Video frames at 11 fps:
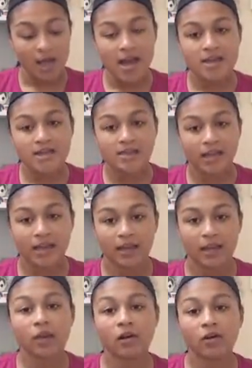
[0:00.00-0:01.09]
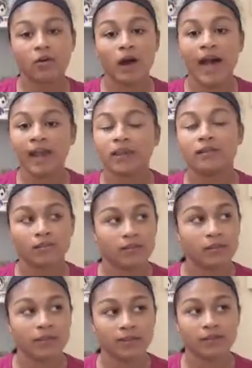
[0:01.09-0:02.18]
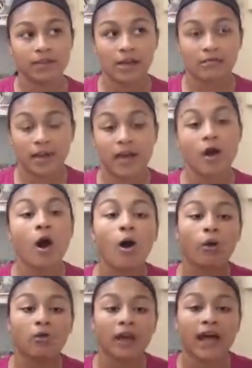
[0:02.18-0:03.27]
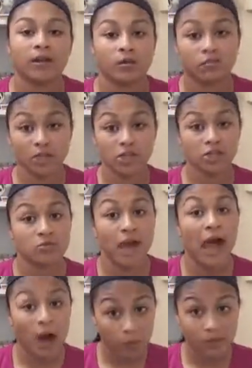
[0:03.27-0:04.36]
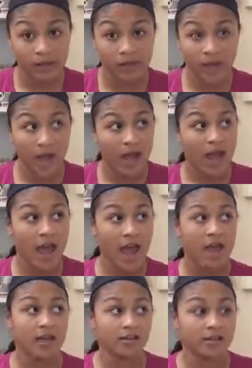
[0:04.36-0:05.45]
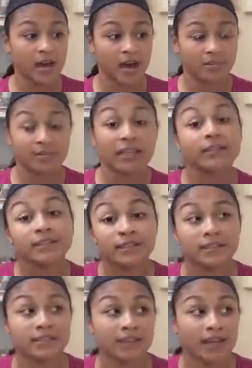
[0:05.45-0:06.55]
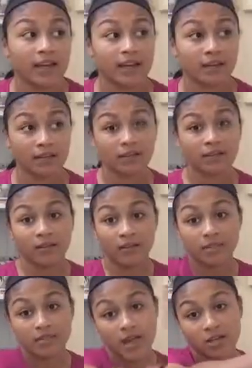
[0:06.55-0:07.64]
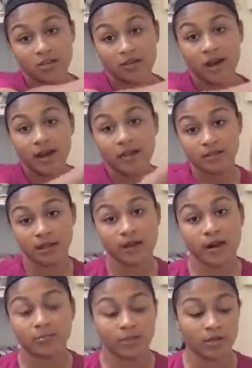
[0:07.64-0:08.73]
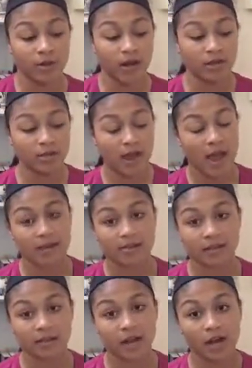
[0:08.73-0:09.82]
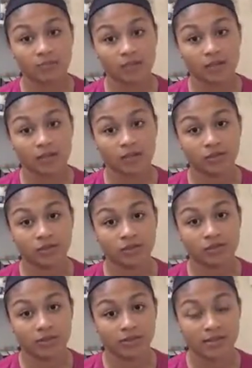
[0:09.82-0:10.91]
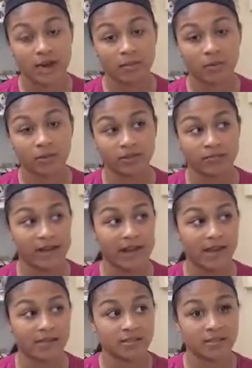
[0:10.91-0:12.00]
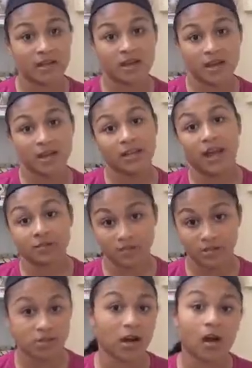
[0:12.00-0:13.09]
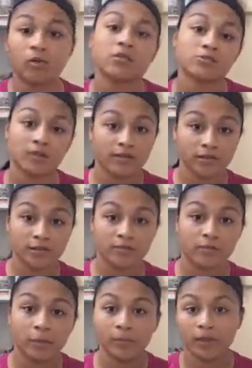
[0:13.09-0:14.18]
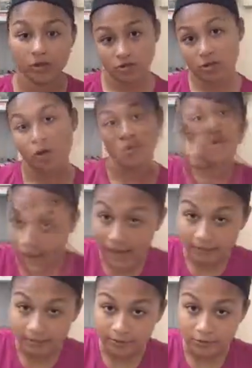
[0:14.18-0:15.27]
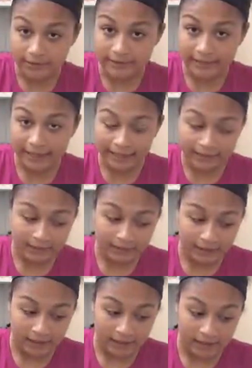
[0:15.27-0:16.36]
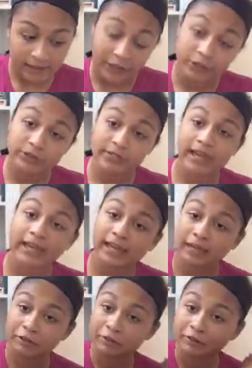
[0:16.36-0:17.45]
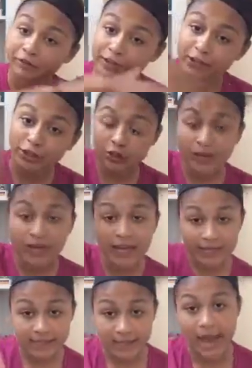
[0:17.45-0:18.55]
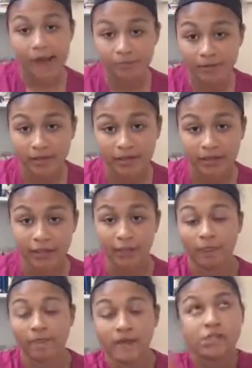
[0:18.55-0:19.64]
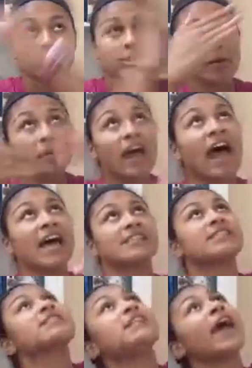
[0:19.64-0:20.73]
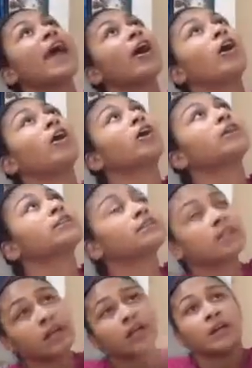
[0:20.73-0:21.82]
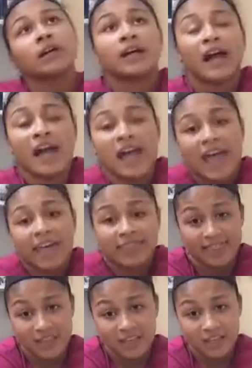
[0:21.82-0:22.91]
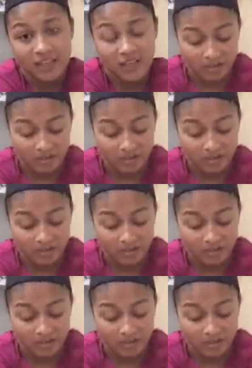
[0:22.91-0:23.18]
Etta's like, no, I can do things on my own, I don't need you to help me. And Nicholas is like, let me take your hand, I'll help you. And Etta's like, no, you don't, stop holding my hand. That was a Star Wars reference from the new Star Wars. Chapter 14. There's like an official kiss happening here. The ship has sailed, I think.